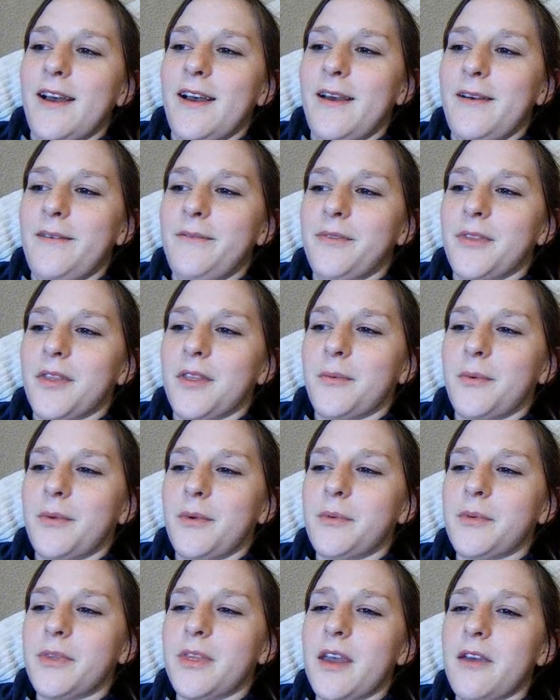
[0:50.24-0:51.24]

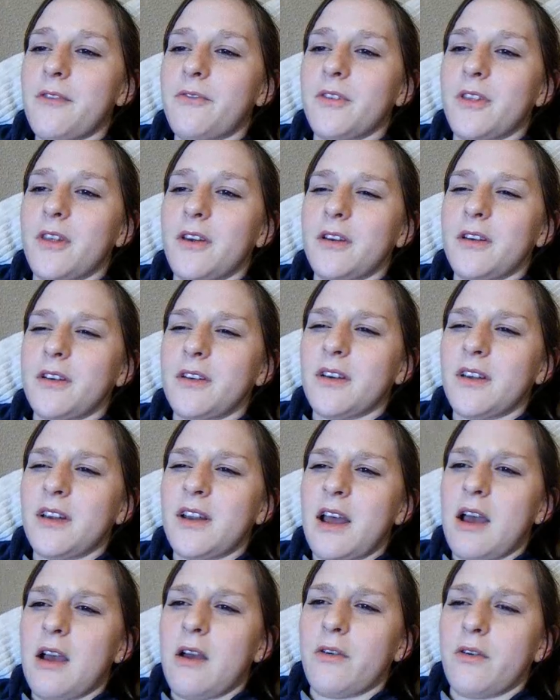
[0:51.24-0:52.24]
We were there for like
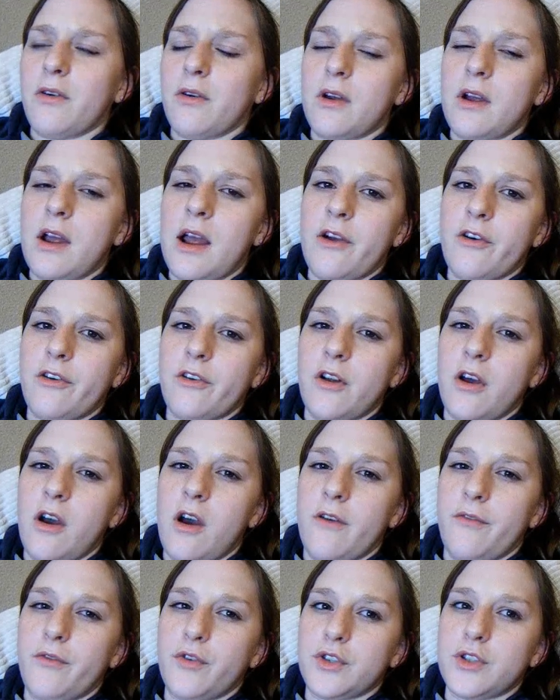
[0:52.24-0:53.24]
an hour and a
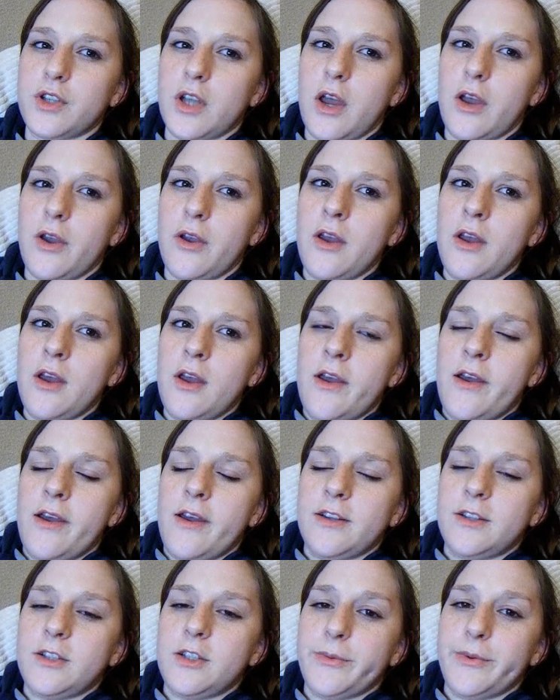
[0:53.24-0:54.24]
half or so
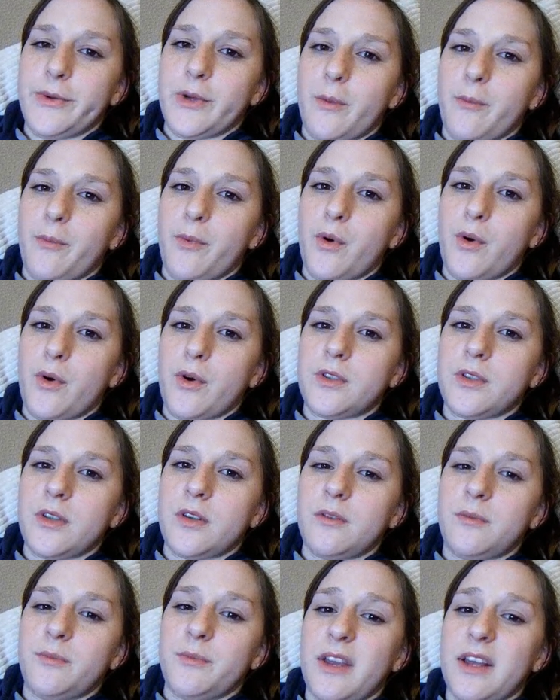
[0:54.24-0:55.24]
until we got bored,
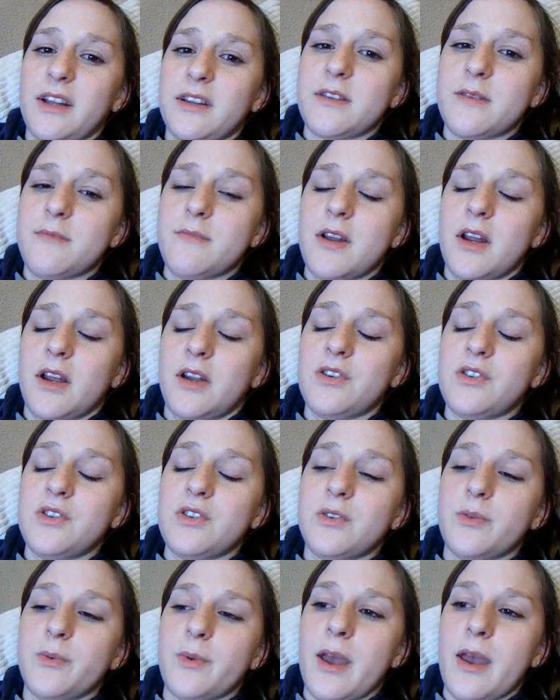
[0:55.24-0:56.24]
and we had some
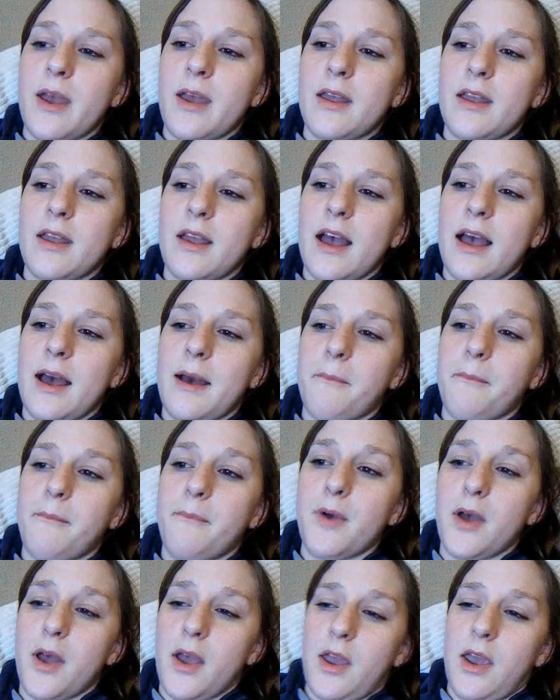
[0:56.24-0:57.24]
lunch we ate at
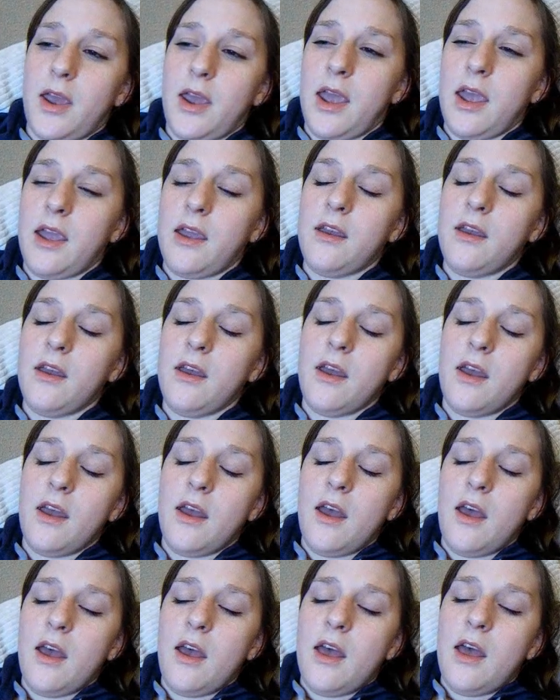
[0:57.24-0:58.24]
Burger King,
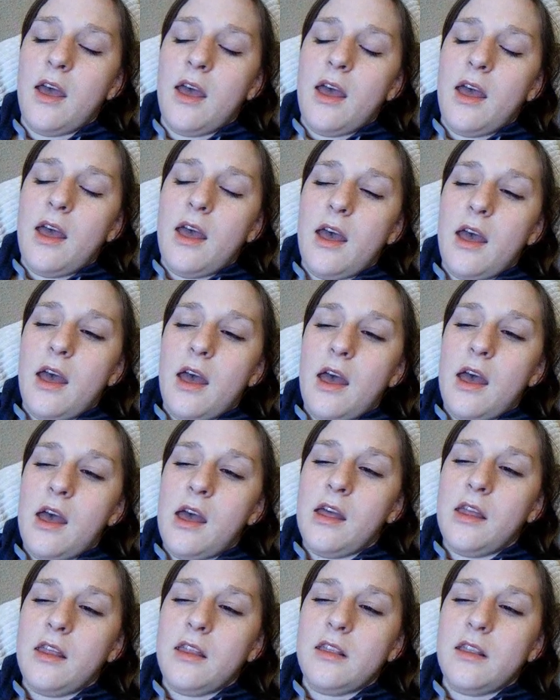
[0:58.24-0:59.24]

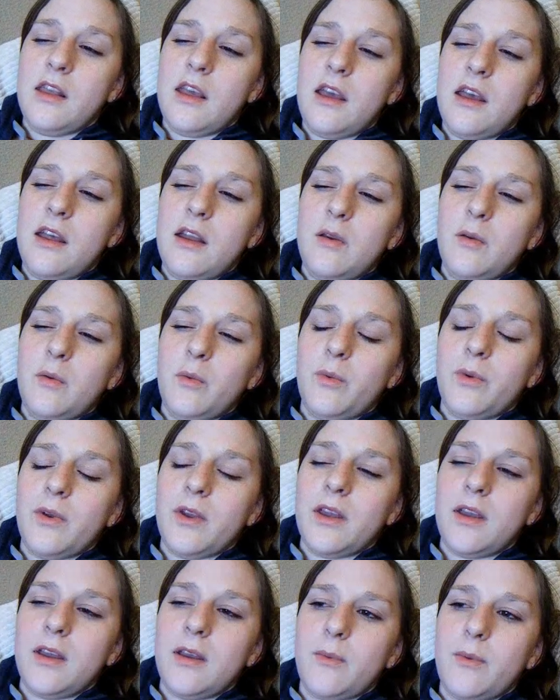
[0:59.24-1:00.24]
and then
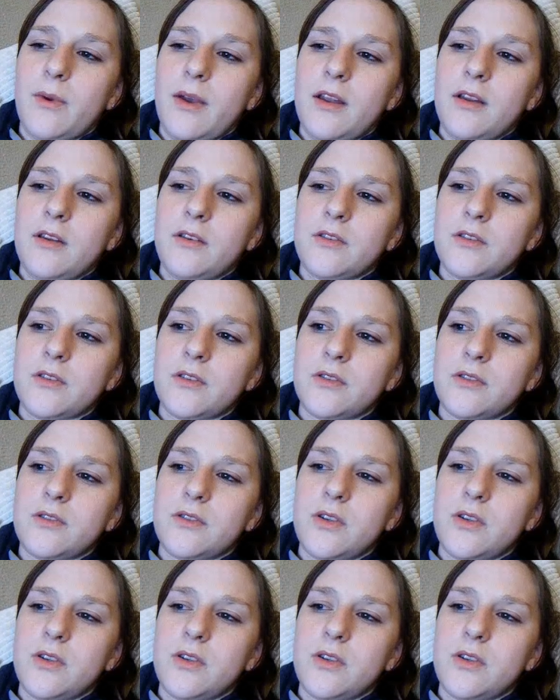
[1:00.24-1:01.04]
we went